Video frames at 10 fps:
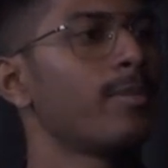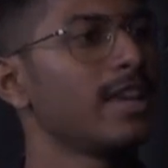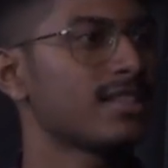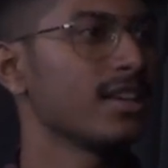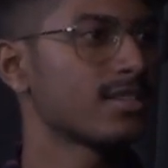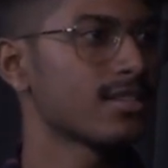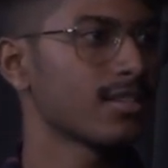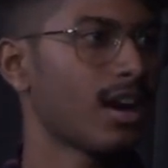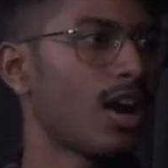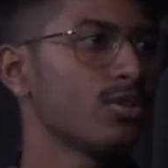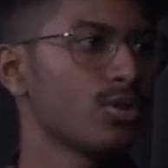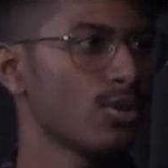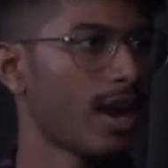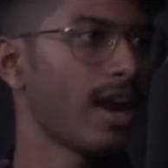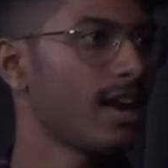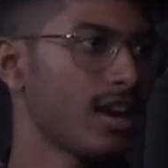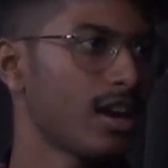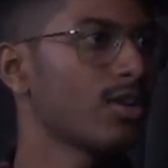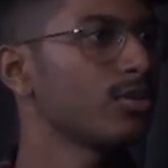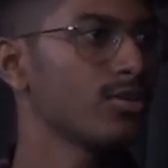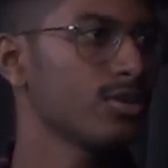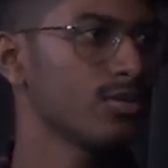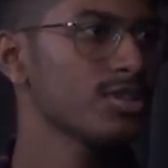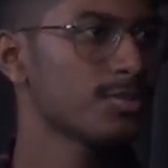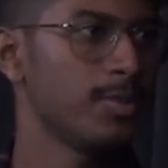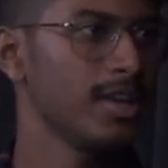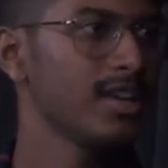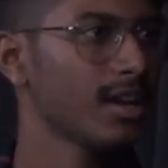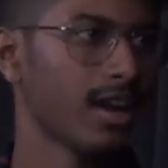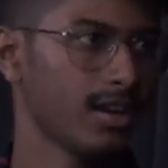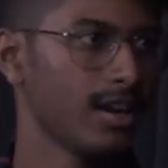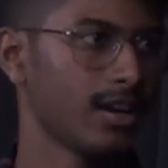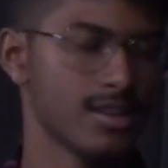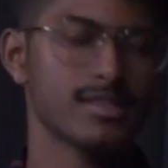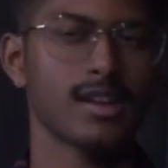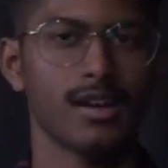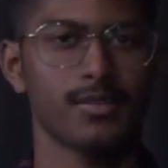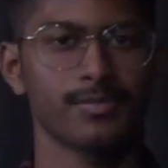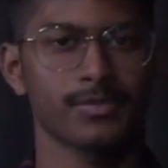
basics, how to write and how to, speak and understand.